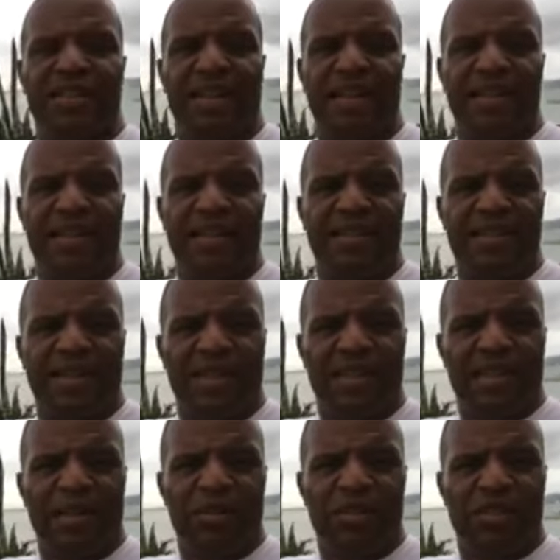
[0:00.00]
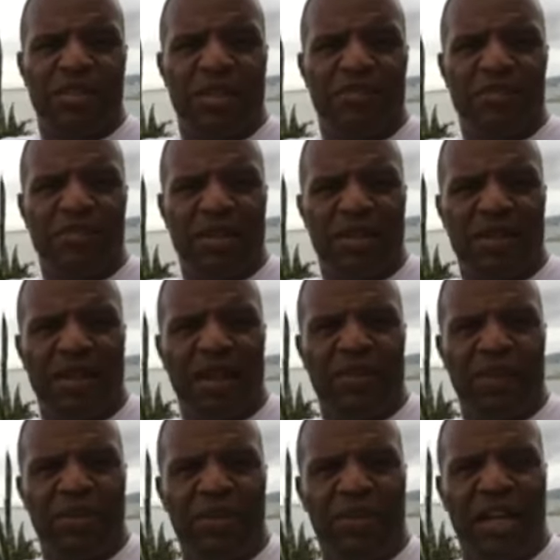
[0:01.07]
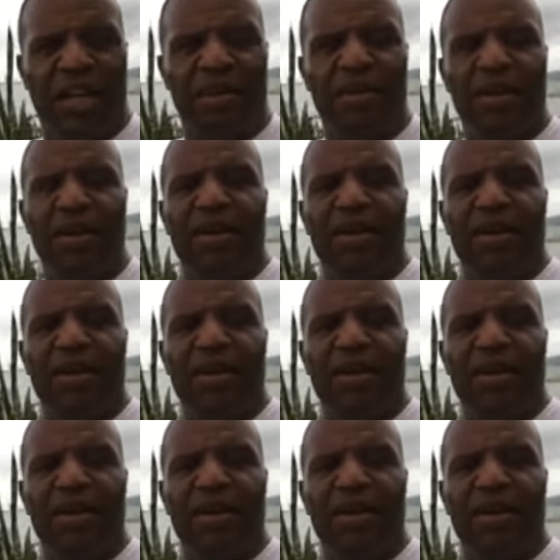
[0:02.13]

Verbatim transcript: I think uh, I think it was Smith. Lovely was your name.